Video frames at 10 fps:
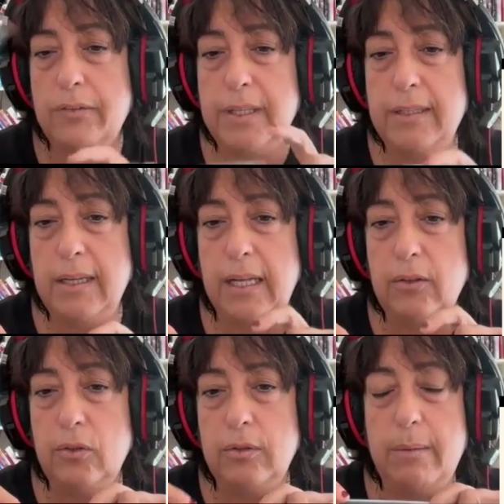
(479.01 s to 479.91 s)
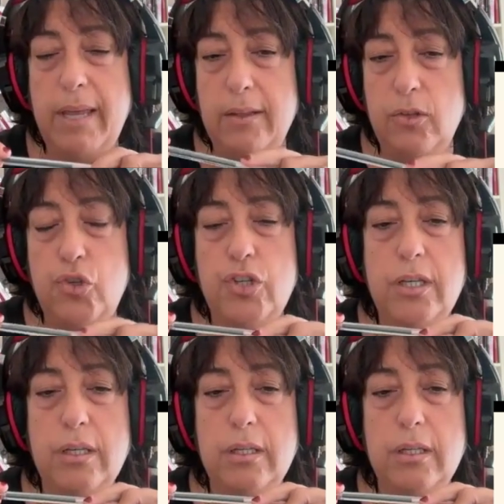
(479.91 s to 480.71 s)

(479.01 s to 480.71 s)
Ferdinando de' Medici